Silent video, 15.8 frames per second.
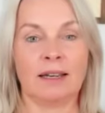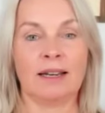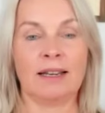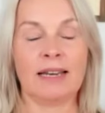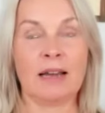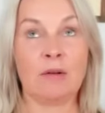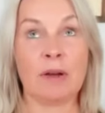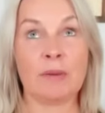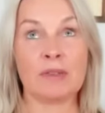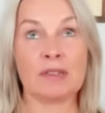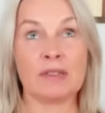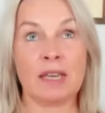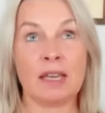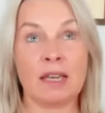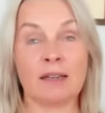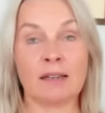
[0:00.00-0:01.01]
And now I'm
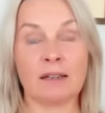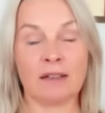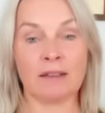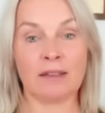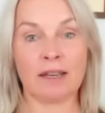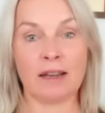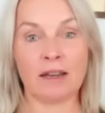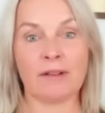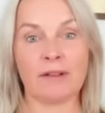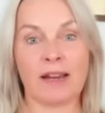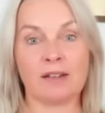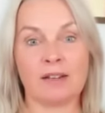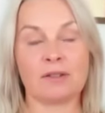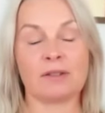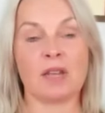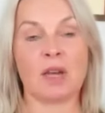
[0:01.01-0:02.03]
seeing the other
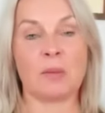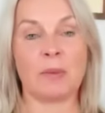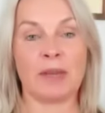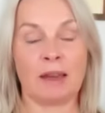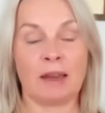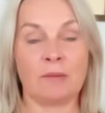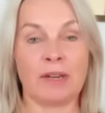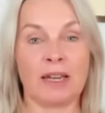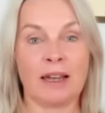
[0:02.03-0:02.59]
angels coming in.